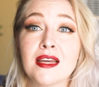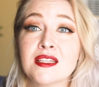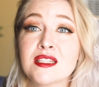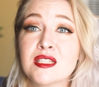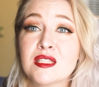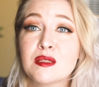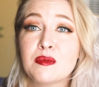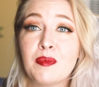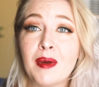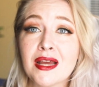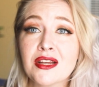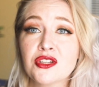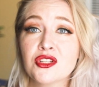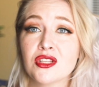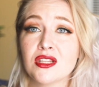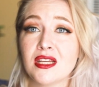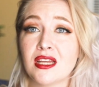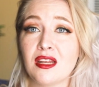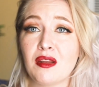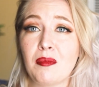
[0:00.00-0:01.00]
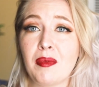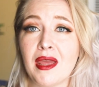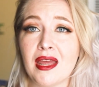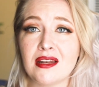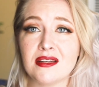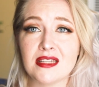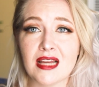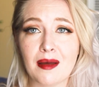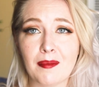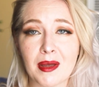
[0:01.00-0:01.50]
especially in a
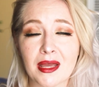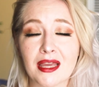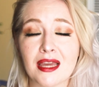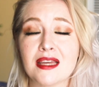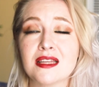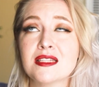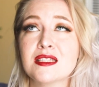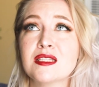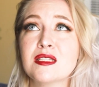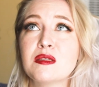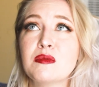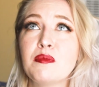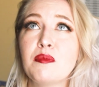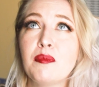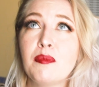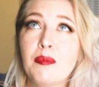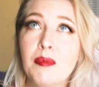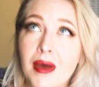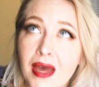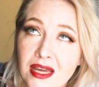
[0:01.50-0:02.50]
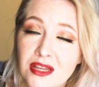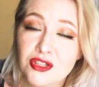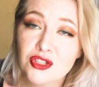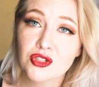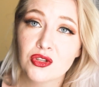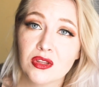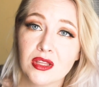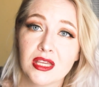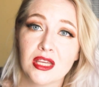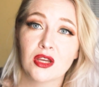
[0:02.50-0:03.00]
pandemic,
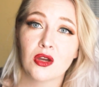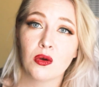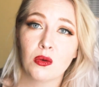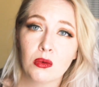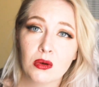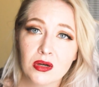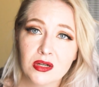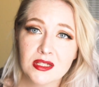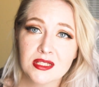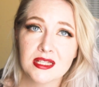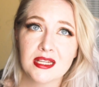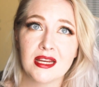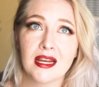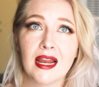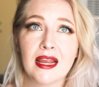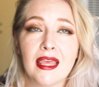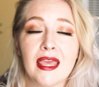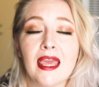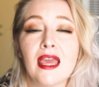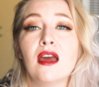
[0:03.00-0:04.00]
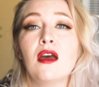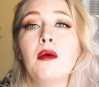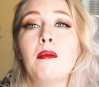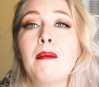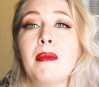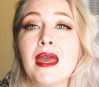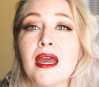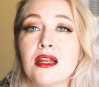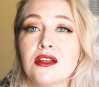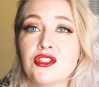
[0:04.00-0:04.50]
especially in quarantine. I can't
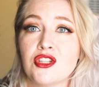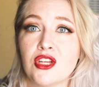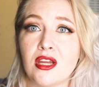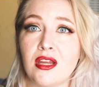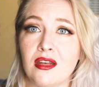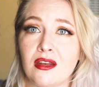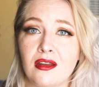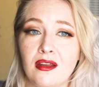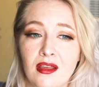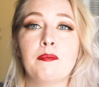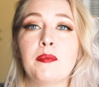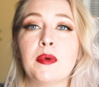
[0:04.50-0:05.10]
imagine.